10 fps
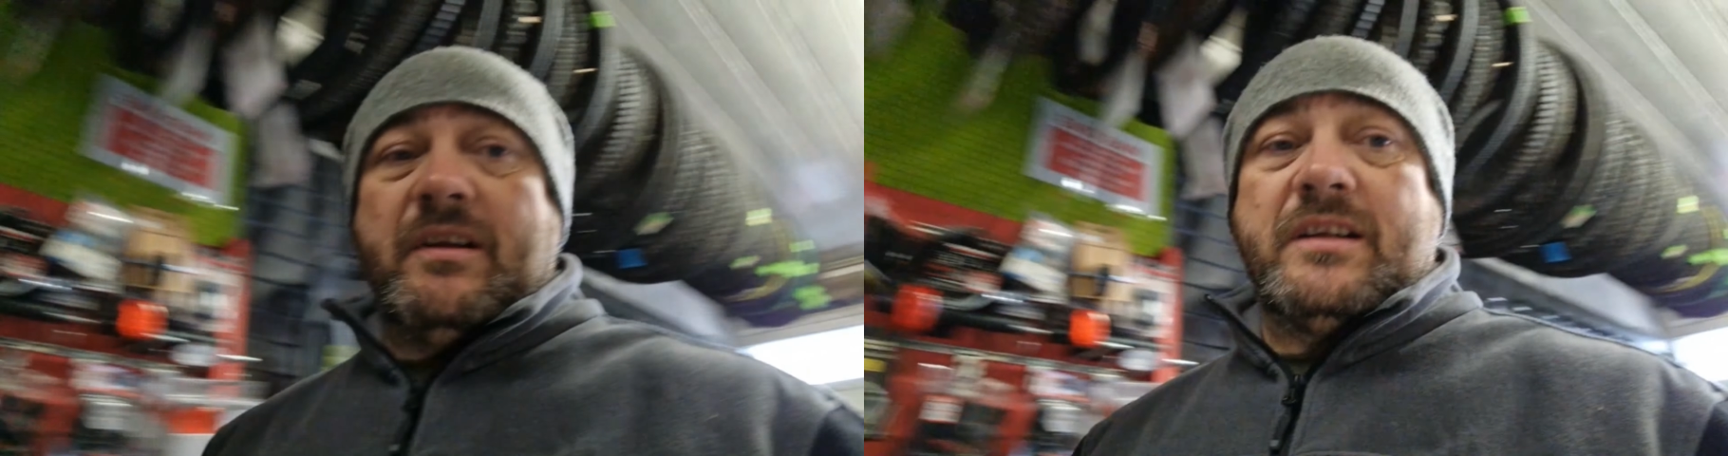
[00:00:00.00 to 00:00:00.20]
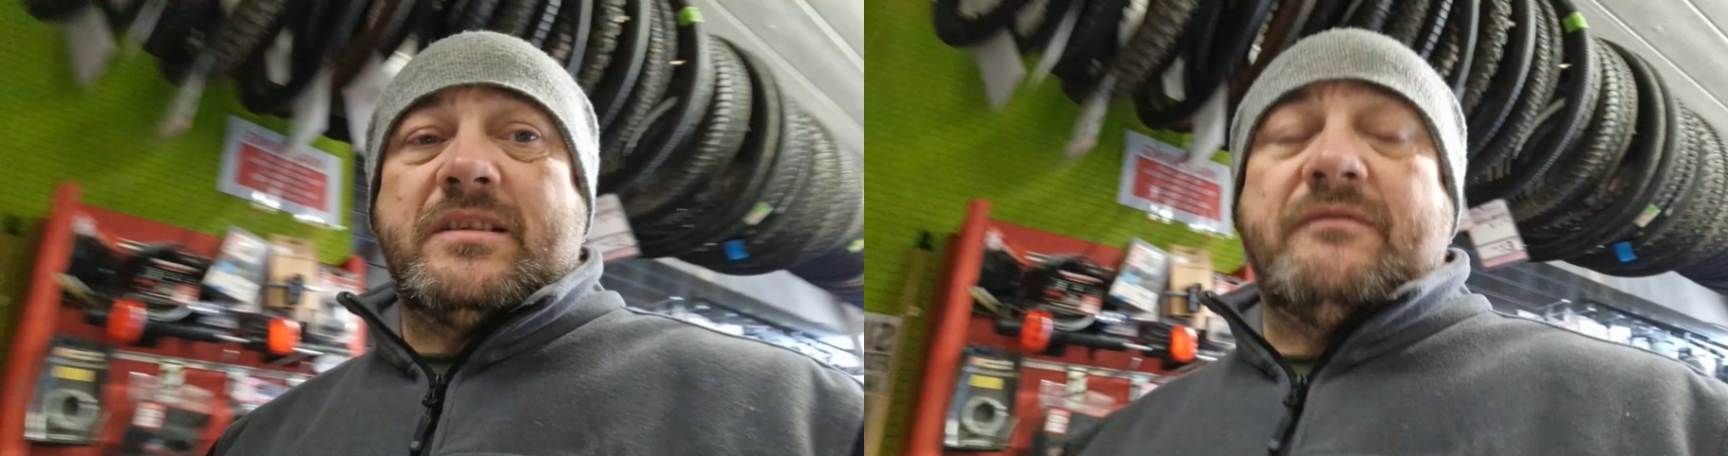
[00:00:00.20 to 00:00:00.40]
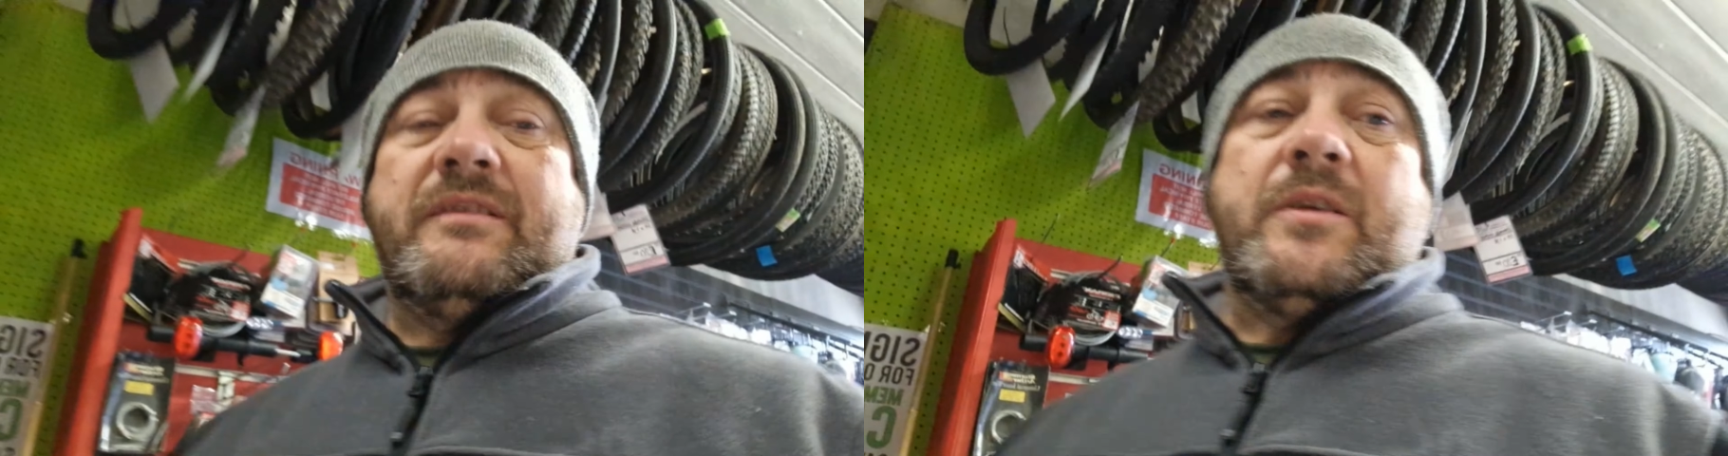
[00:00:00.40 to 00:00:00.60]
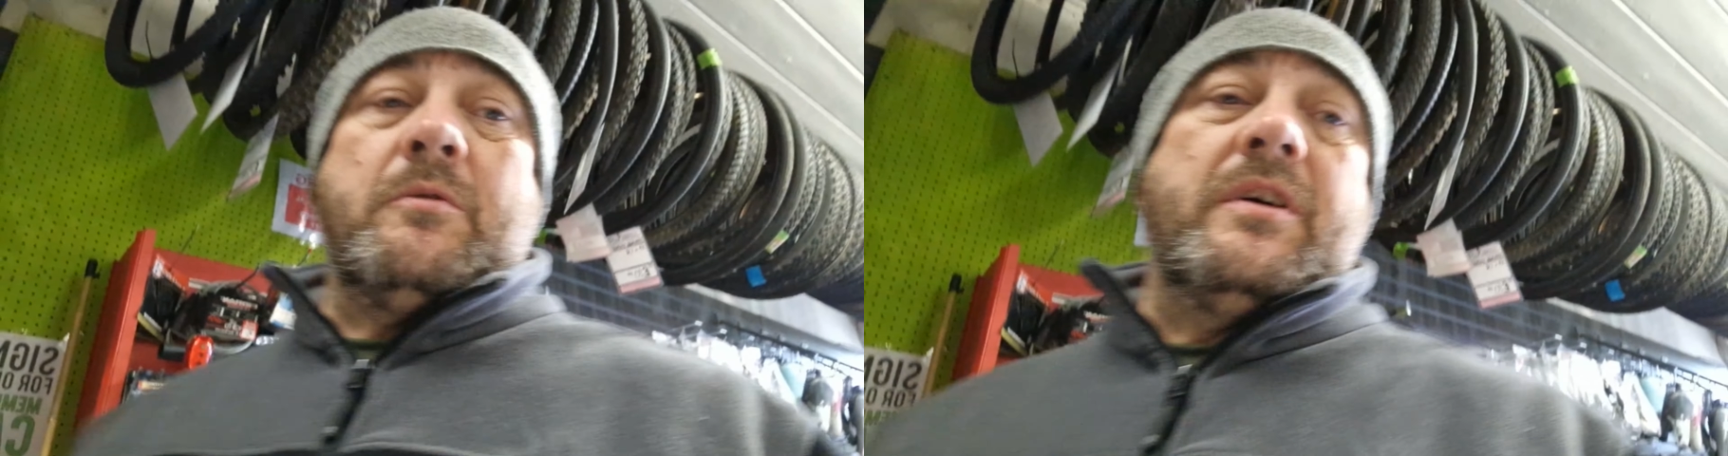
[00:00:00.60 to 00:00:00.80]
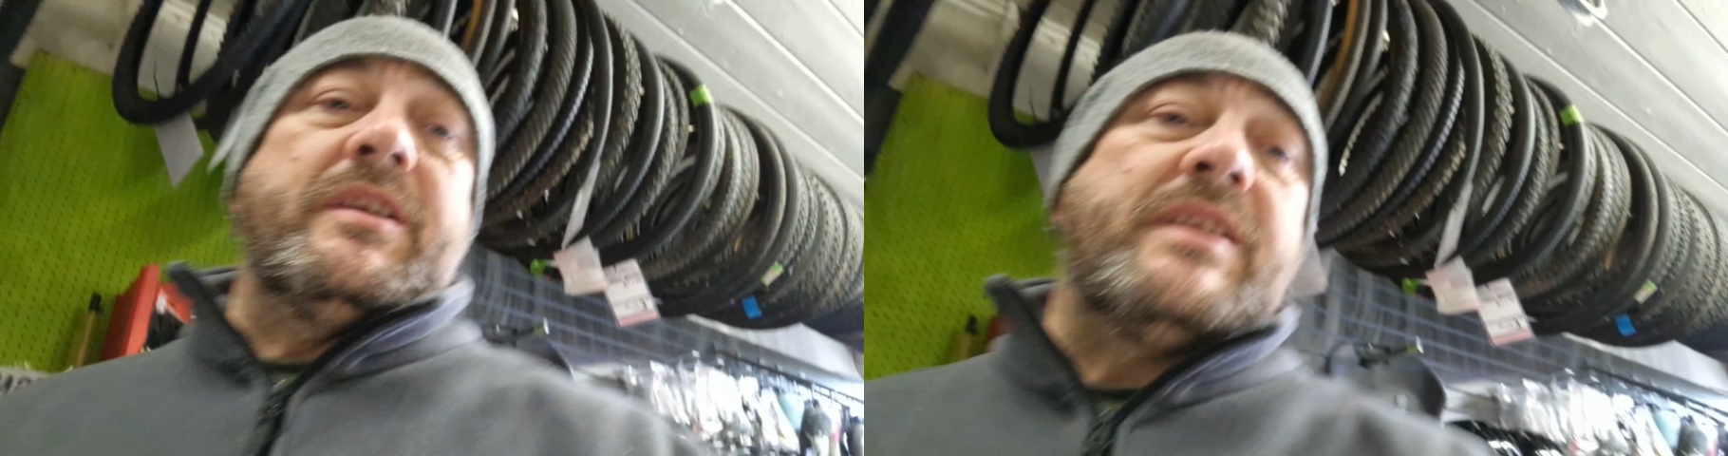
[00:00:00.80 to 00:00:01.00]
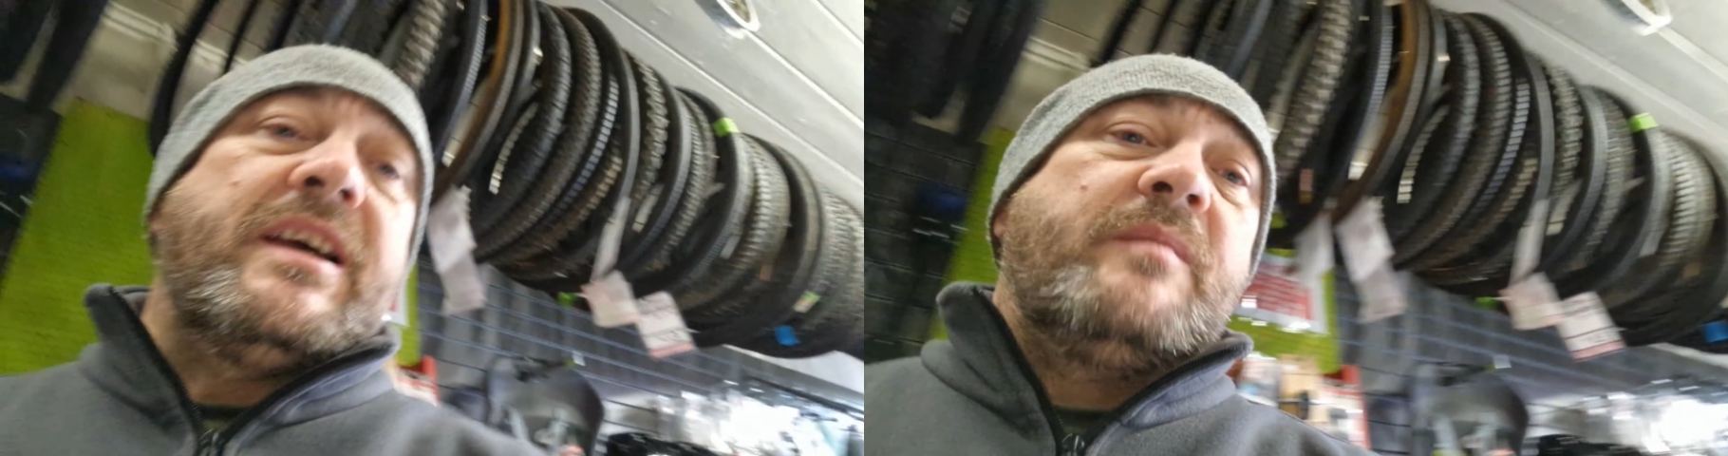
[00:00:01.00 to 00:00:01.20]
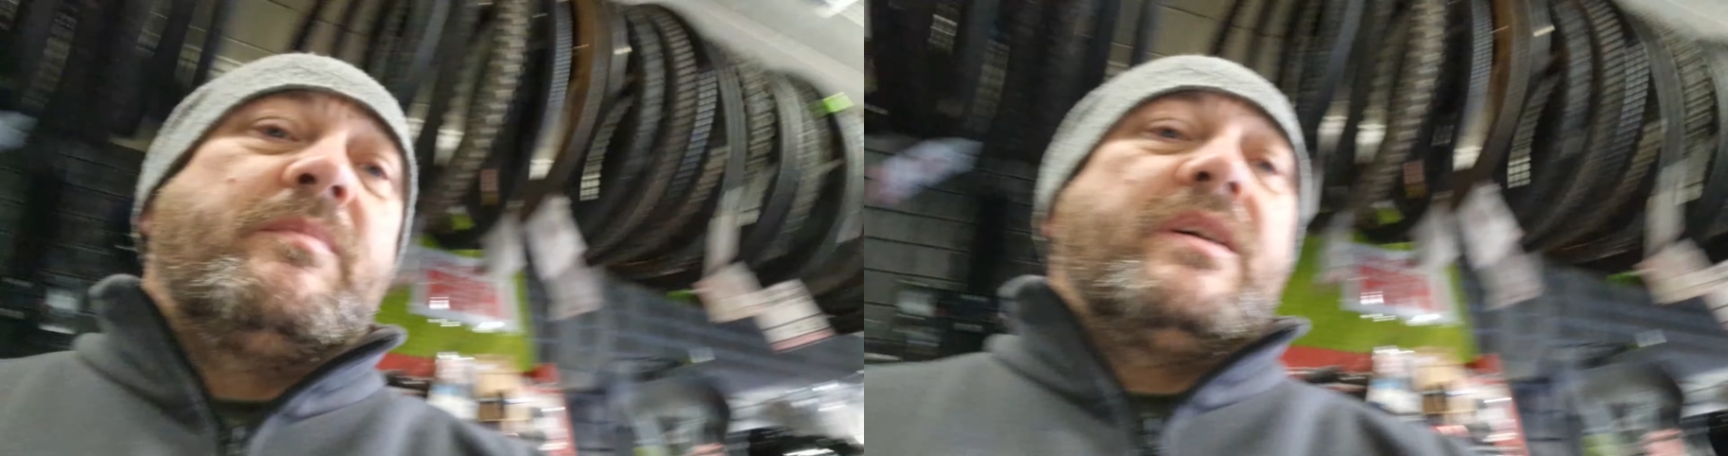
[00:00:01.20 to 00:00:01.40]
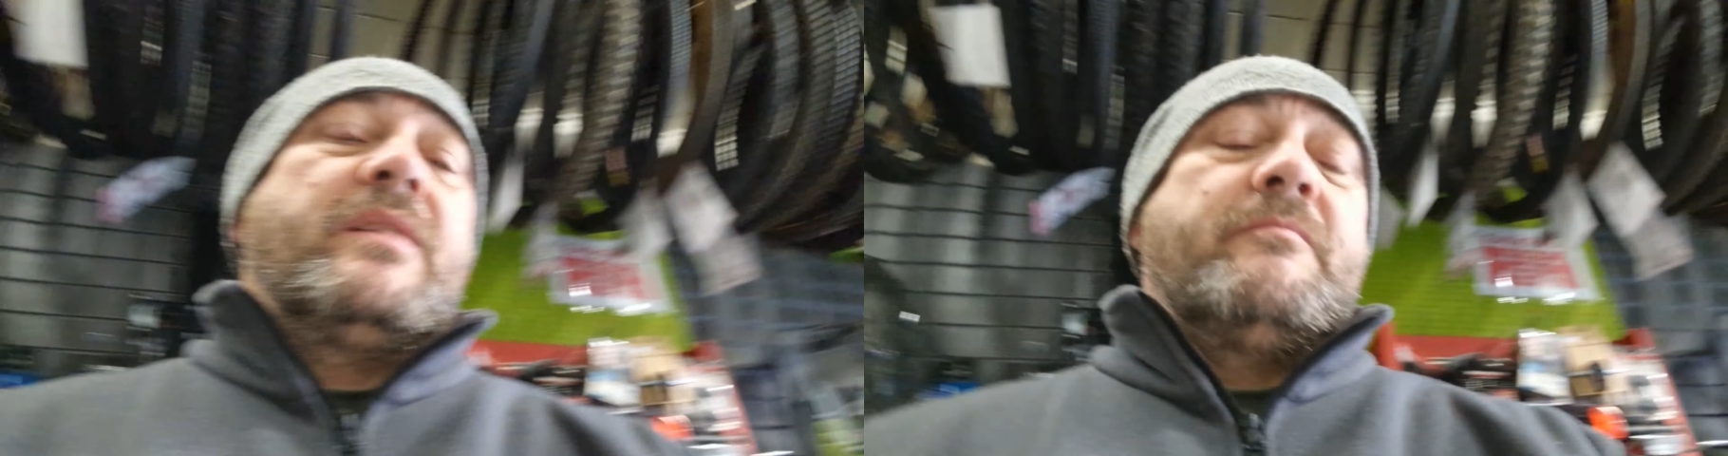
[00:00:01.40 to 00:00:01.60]
relatively quiet
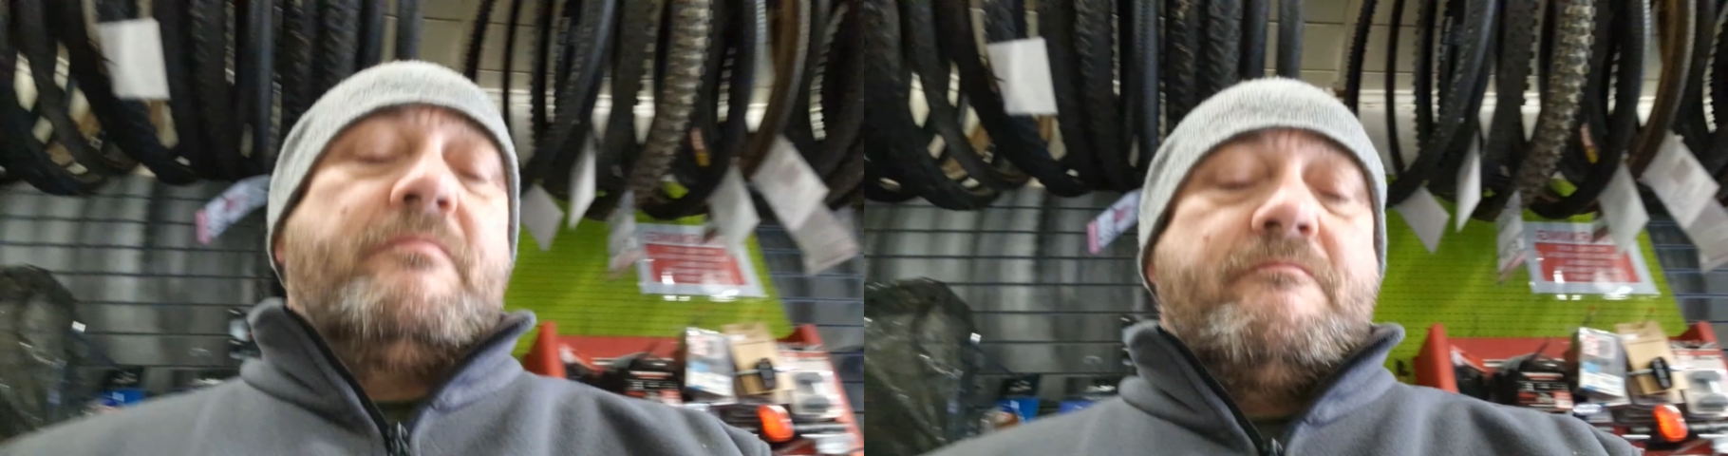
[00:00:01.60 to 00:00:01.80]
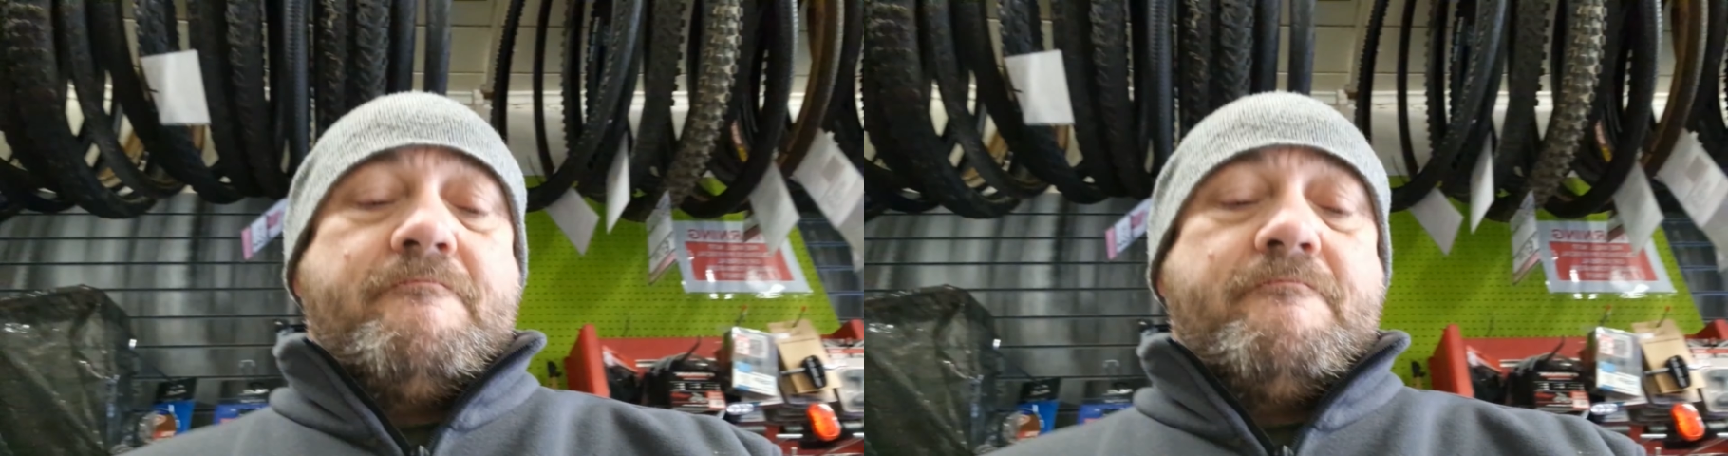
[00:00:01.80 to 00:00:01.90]
day, but